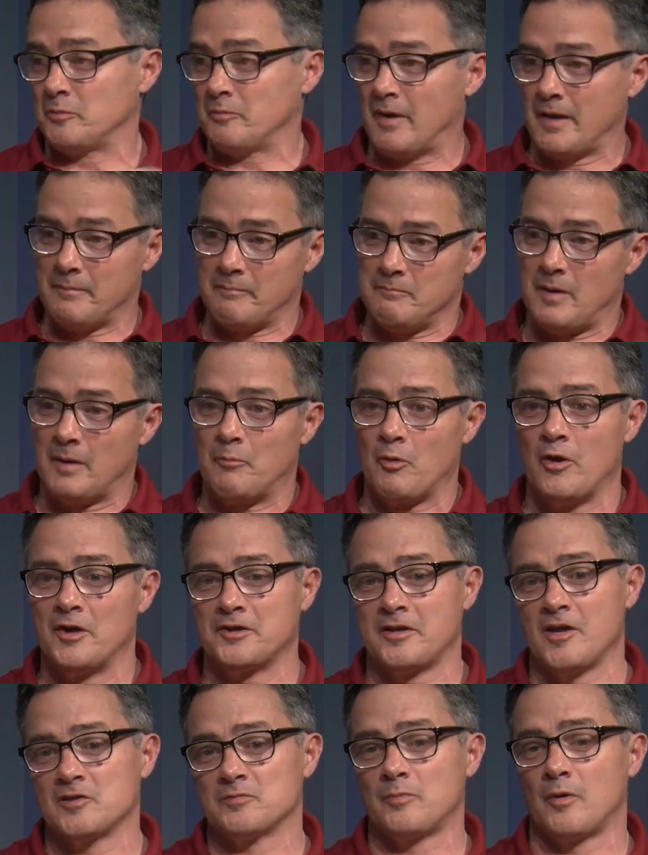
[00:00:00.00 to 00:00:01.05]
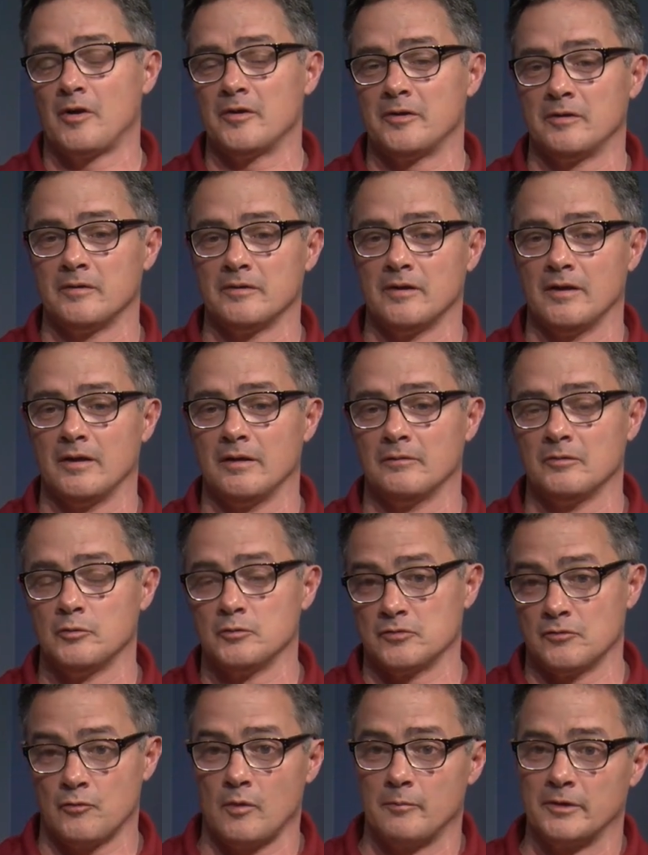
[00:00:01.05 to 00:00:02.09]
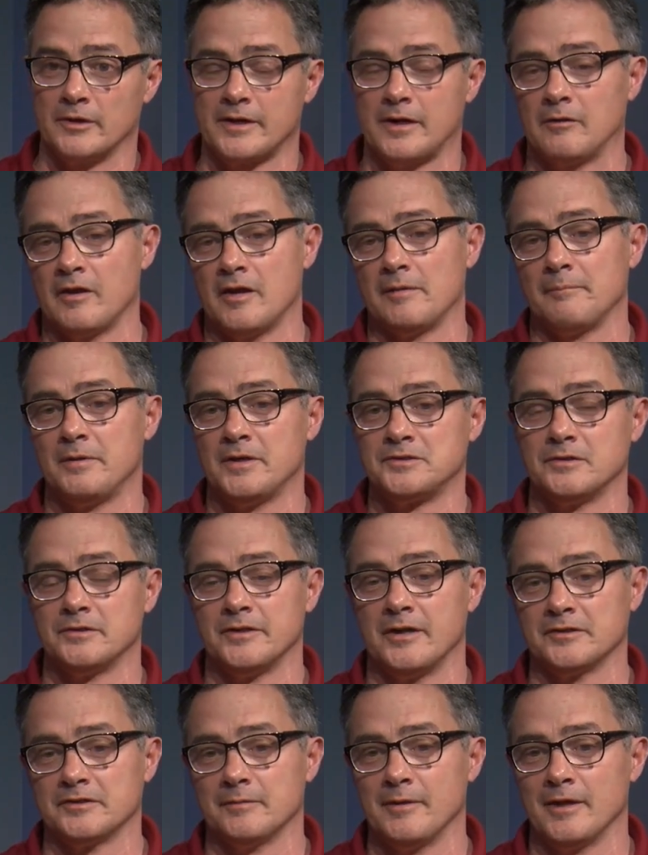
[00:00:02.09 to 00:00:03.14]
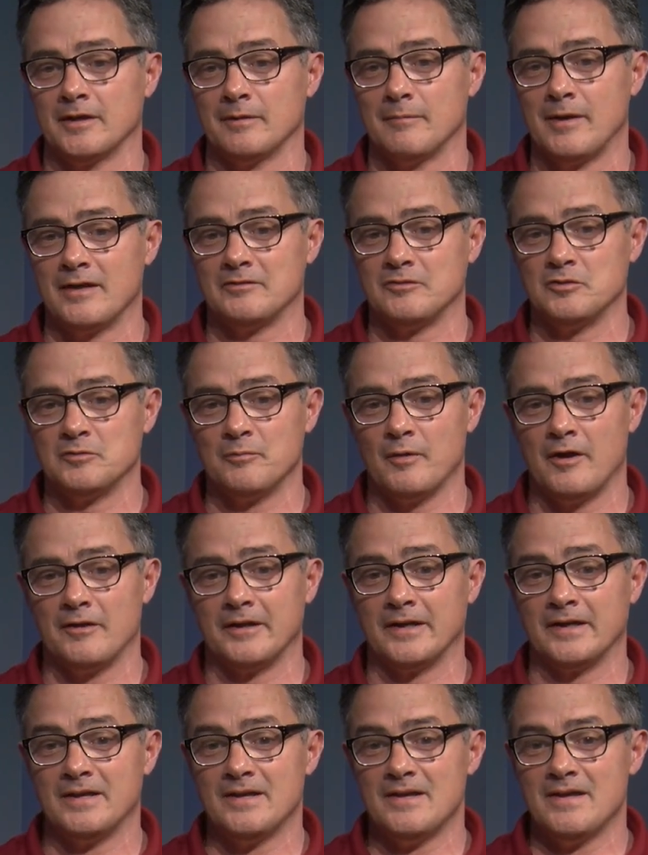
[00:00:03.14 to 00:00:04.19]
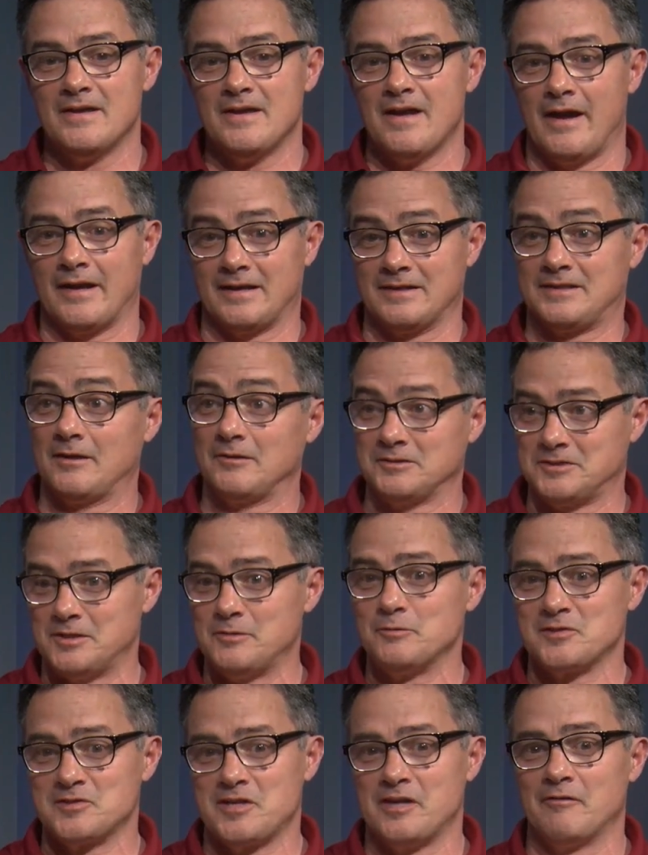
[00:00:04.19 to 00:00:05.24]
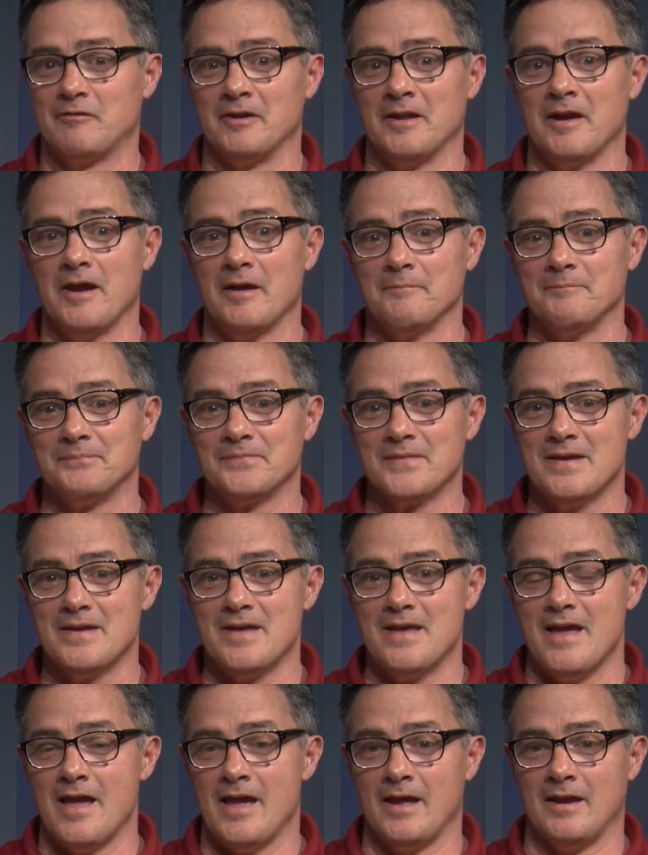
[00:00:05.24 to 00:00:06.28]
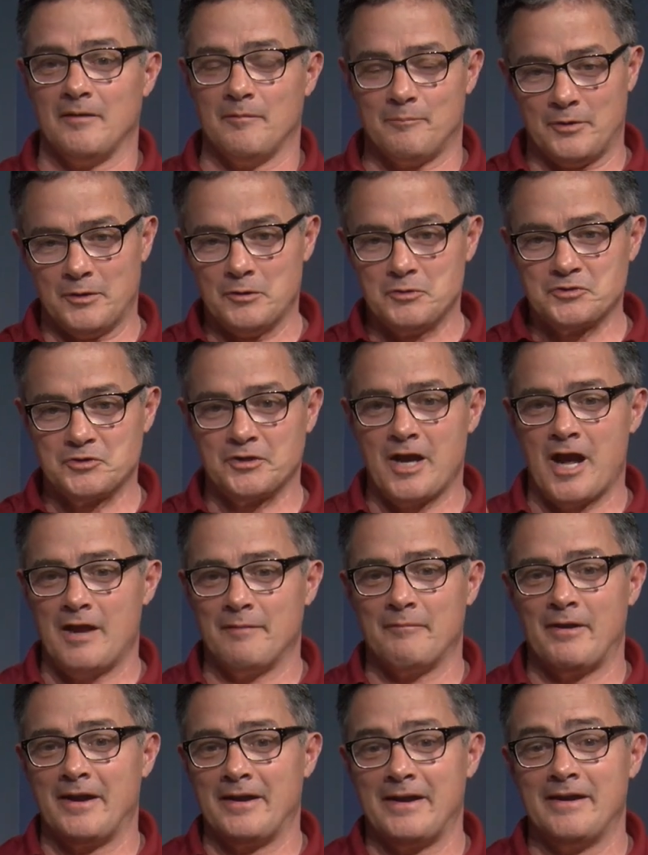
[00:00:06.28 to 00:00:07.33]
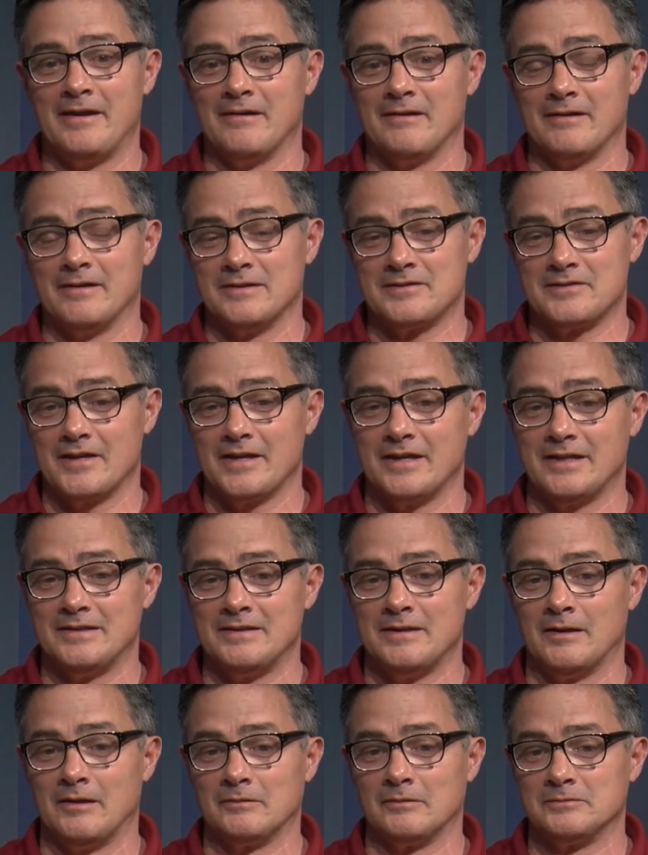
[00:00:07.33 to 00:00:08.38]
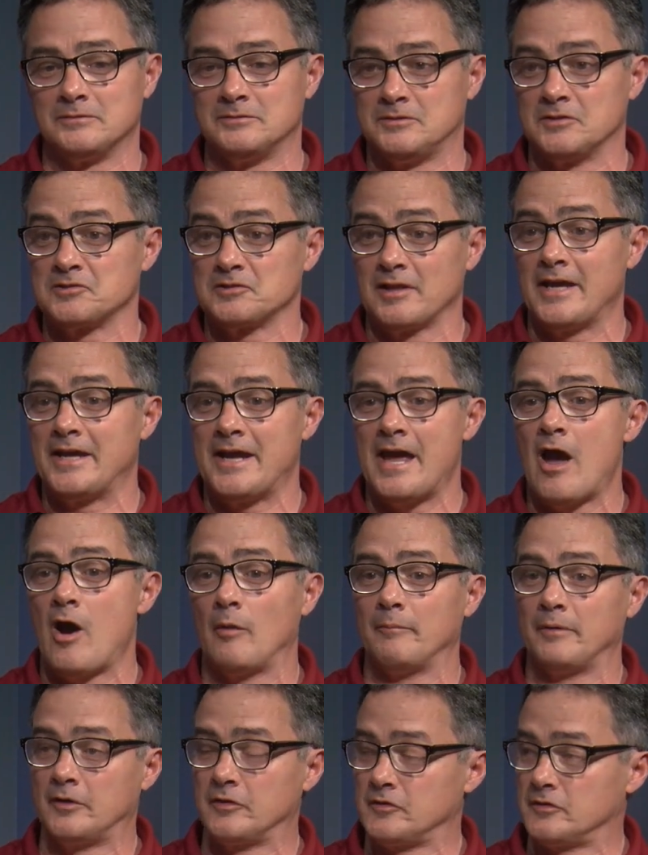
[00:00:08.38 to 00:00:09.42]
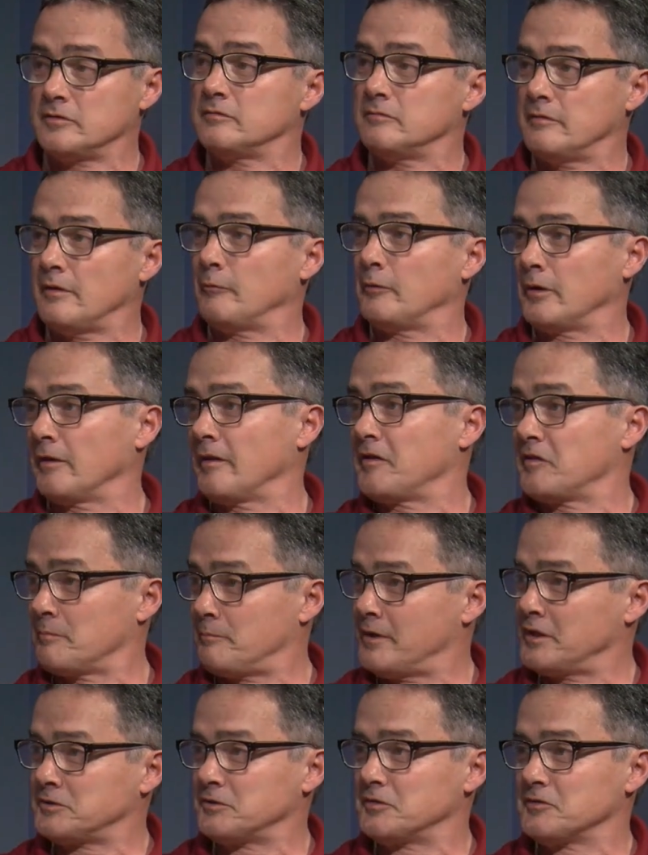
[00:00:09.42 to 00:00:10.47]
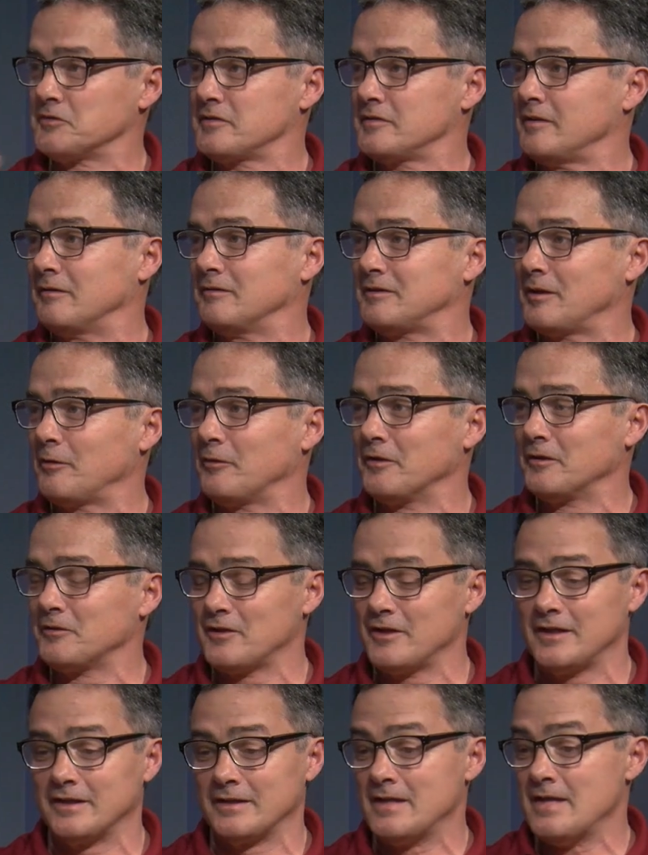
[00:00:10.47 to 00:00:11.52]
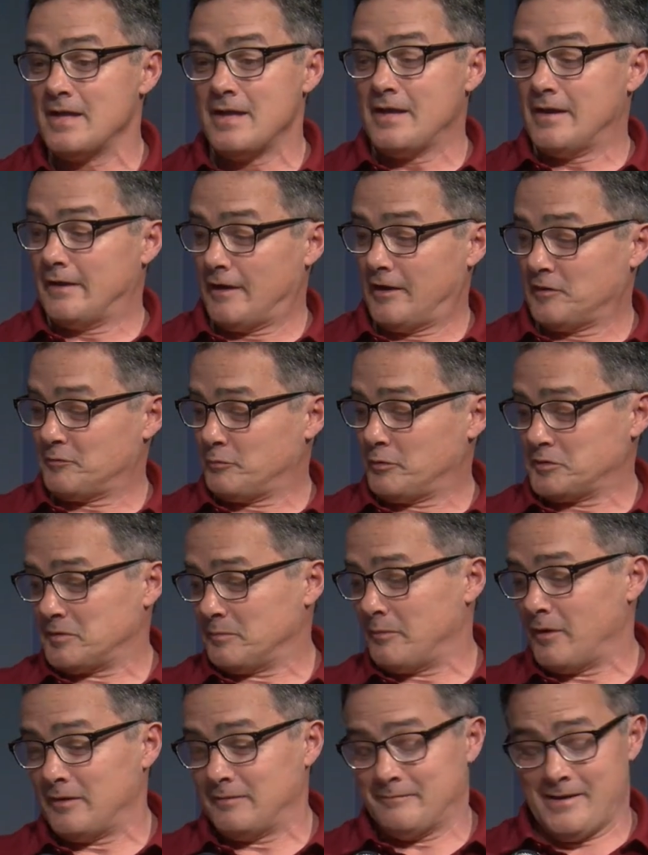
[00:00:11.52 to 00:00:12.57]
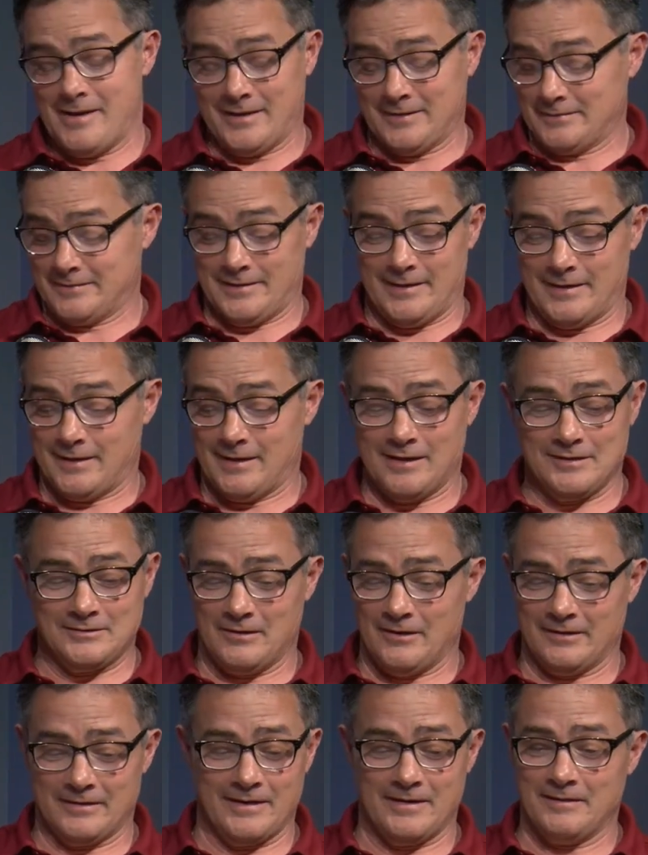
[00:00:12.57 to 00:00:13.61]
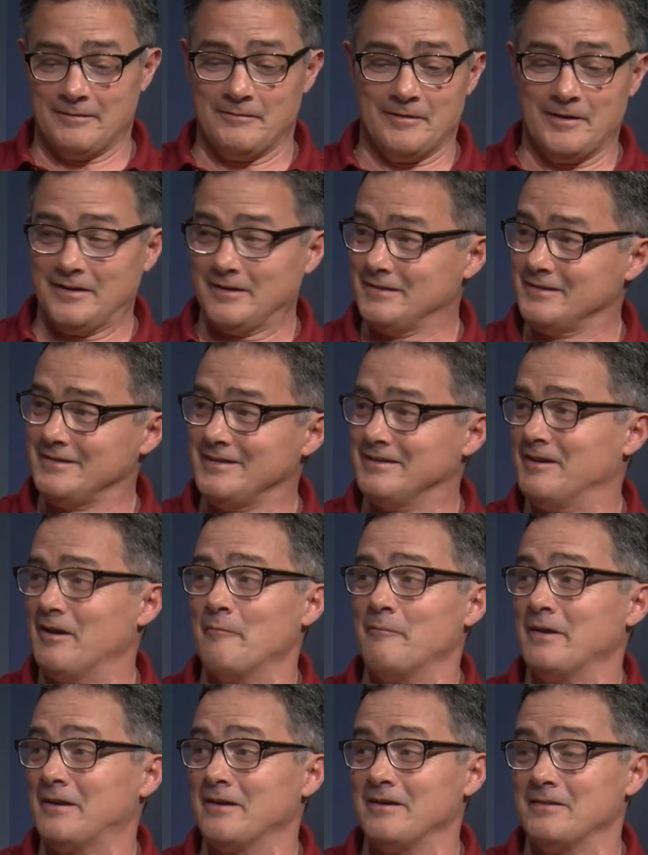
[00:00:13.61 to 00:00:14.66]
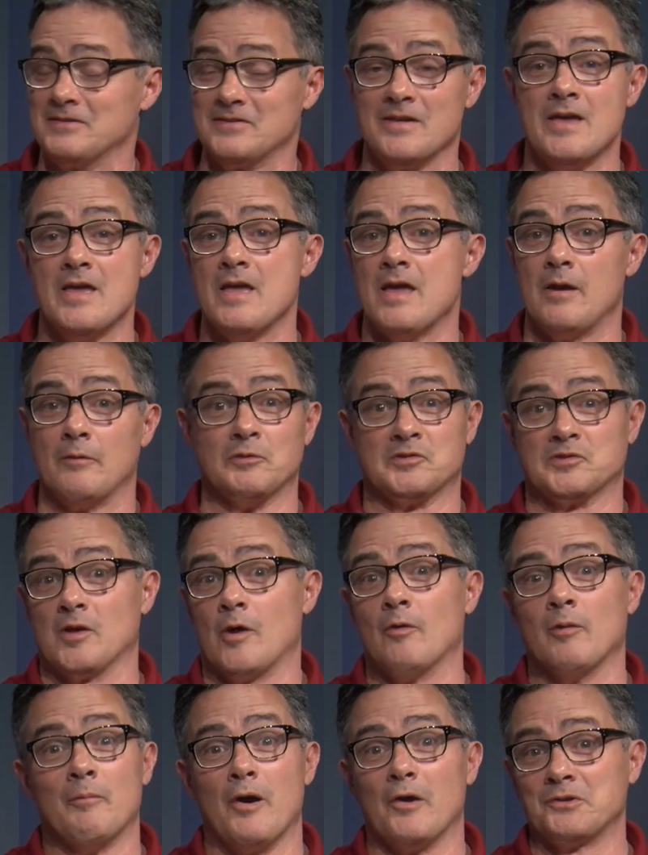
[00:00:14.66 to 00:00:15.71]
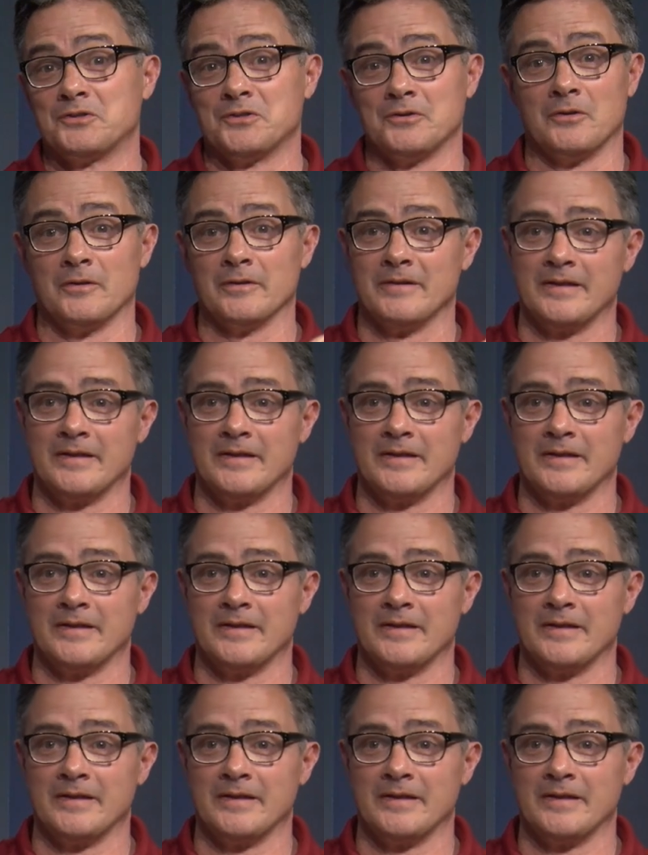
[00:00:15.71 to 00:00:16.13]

My broadcast partner, who's a former Carolina pitcher, Dr. Megan Matthews Bunning, I could tell she was tearing up. And producer got in my ear and said, just lay out, because they were going to let the pictures, tell the thing. And I just pushed the button back and said, I can't talk anyway, because it was so emotional.